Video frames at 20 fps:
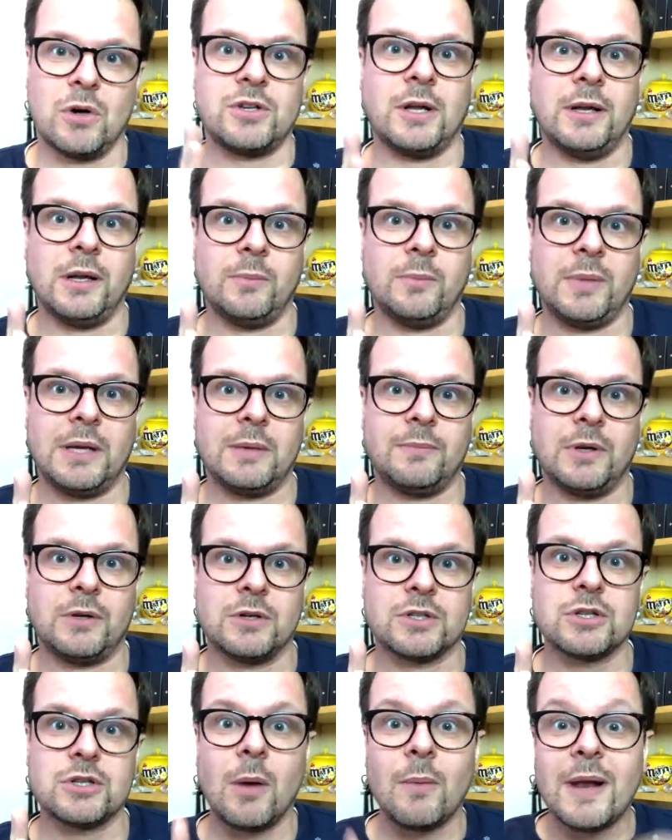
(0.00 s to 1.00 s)
a little bit because
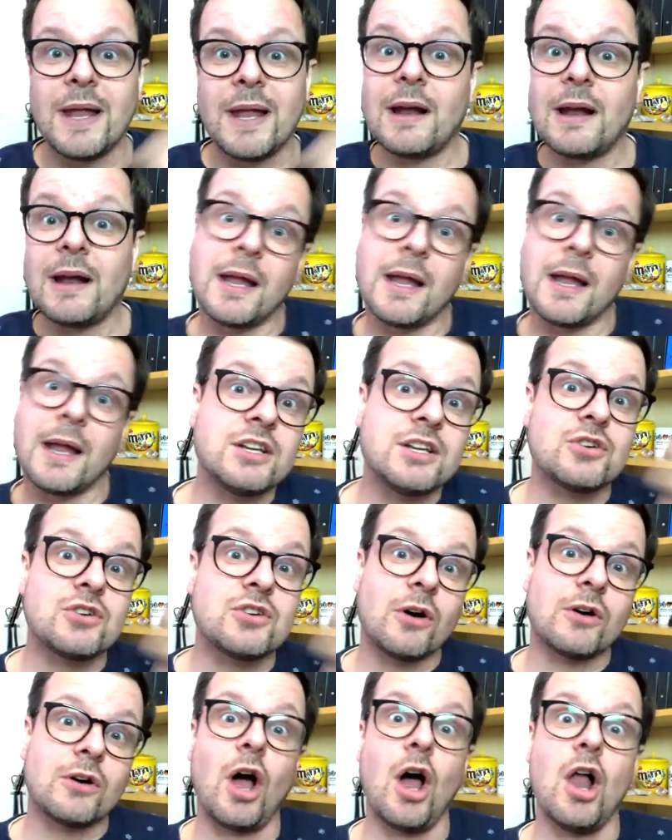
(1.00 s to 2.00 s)
normally I like to
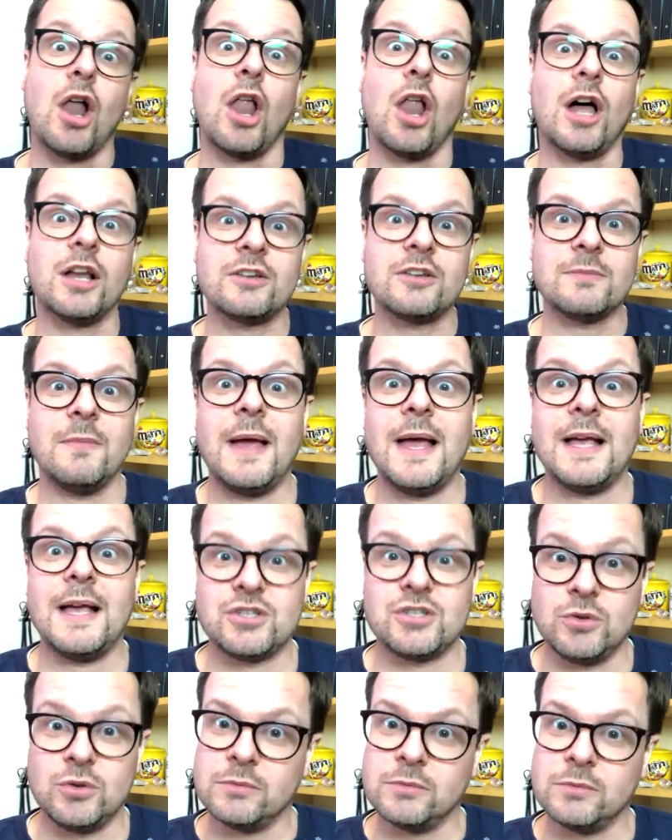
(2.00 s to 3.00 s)
talk a lot, as
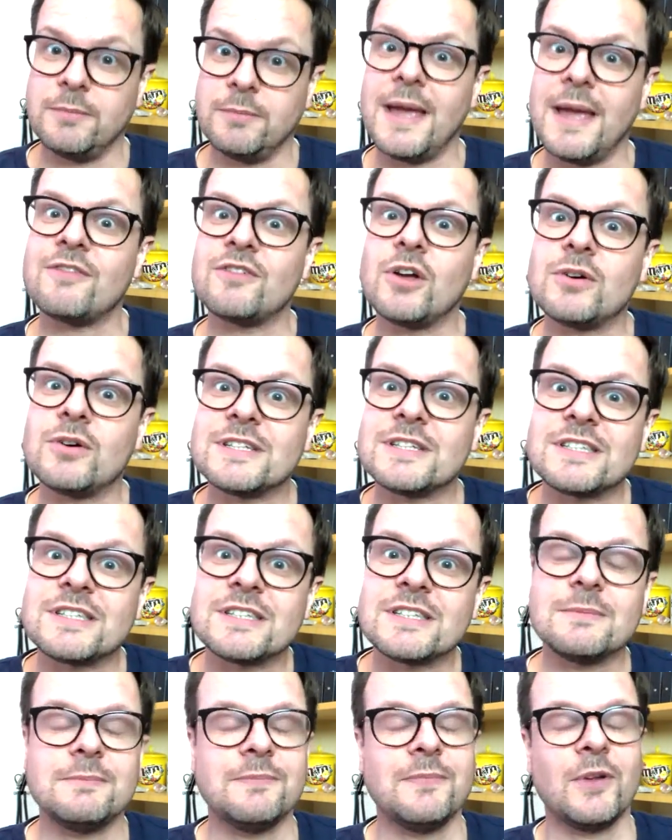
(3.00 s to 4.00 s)
you may have noticed
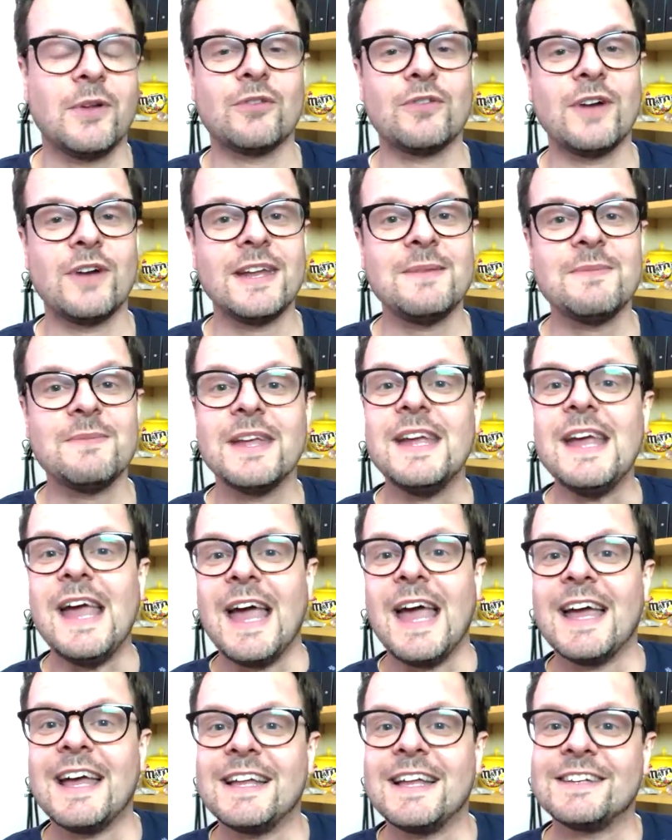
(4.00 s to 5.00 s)
already.
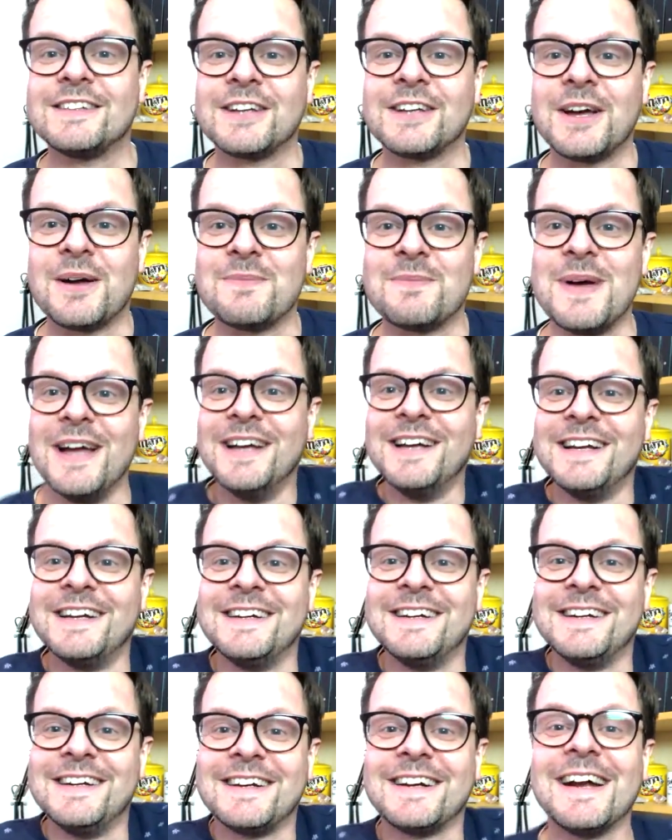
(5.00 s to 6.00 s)
And
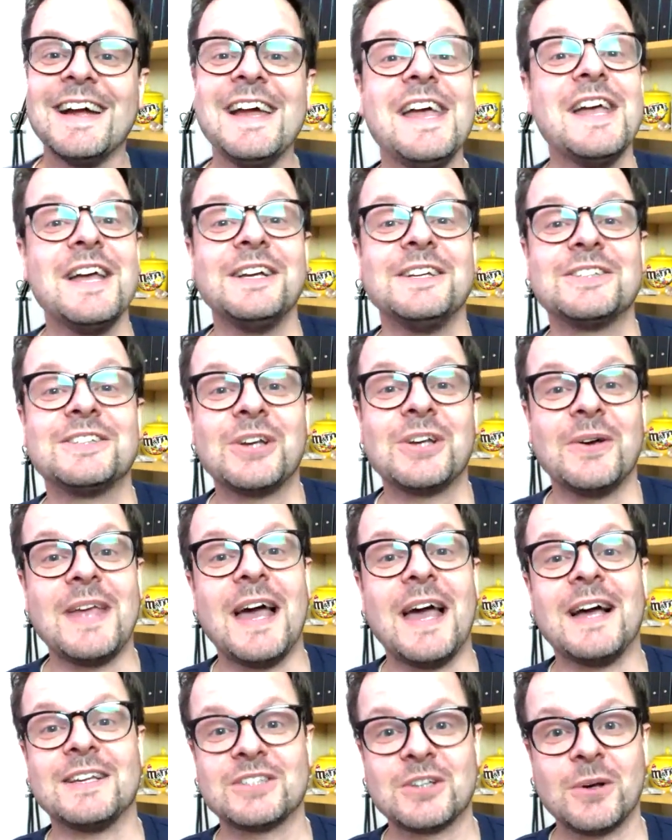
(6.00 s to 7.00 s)
so
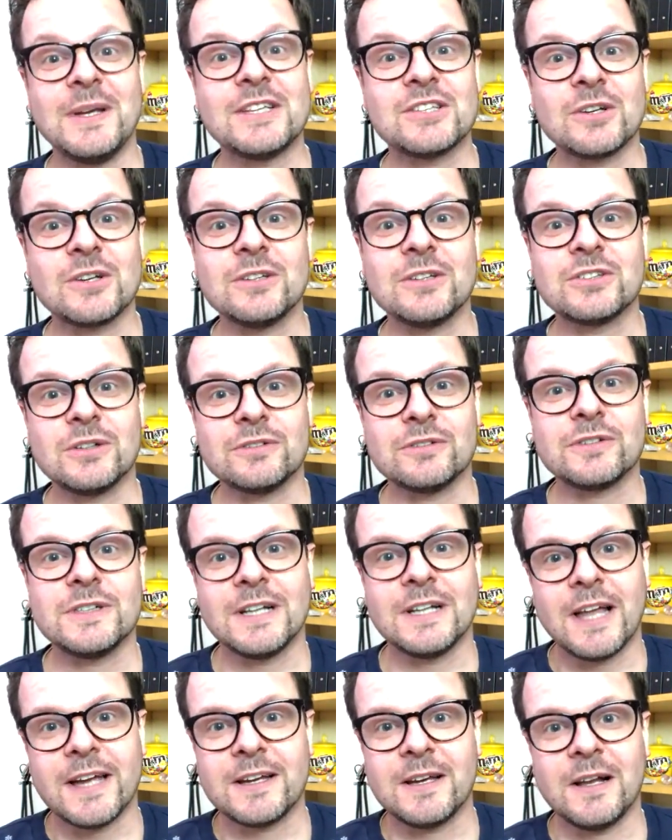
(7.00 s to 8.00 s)
yeah, so it's also
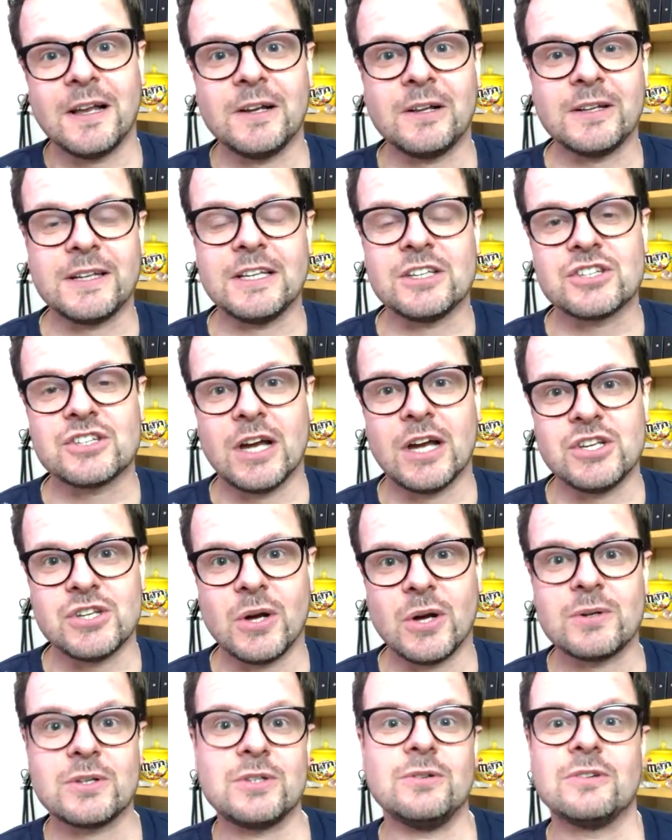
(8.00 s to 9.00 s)
like a little inside
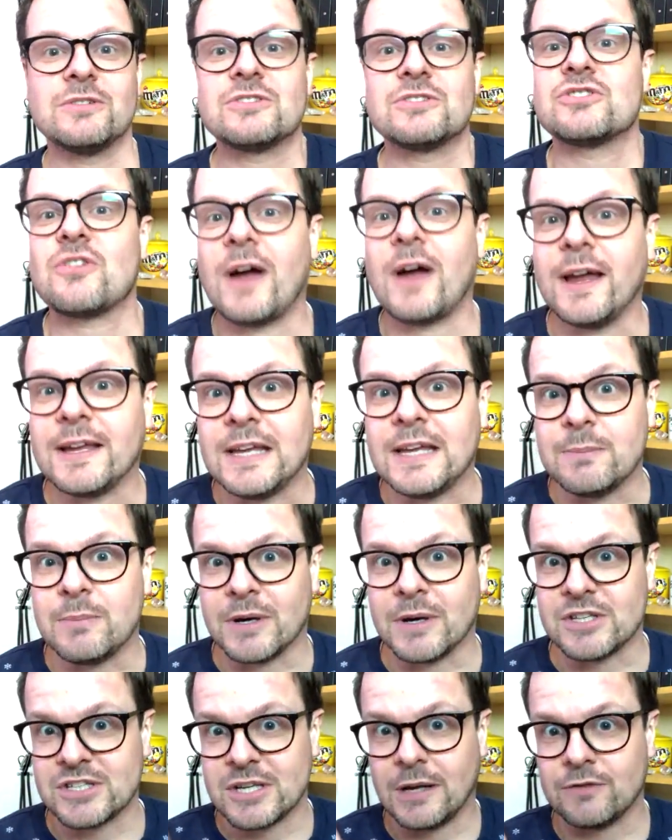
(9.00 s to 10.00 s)
joke to try and keep
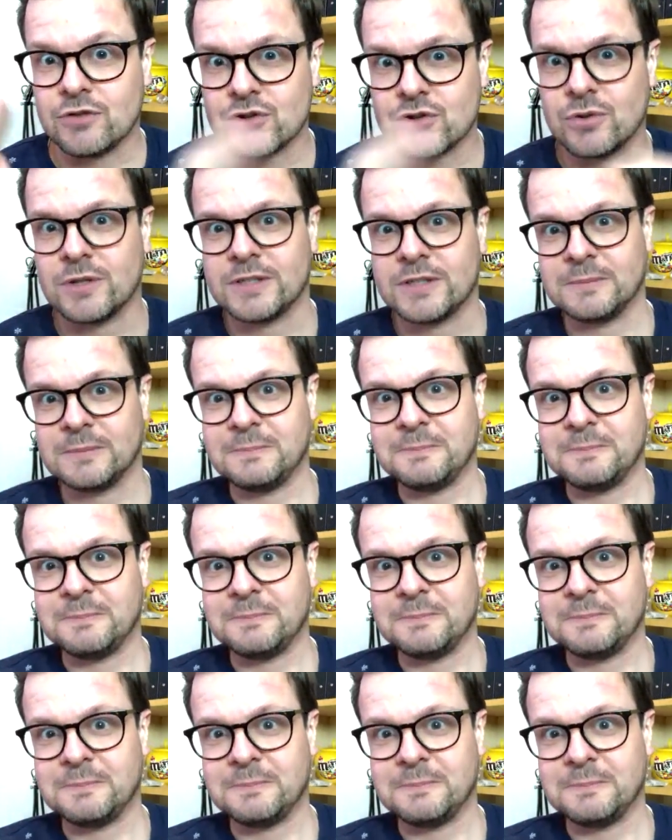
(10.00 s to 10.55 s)
myself short.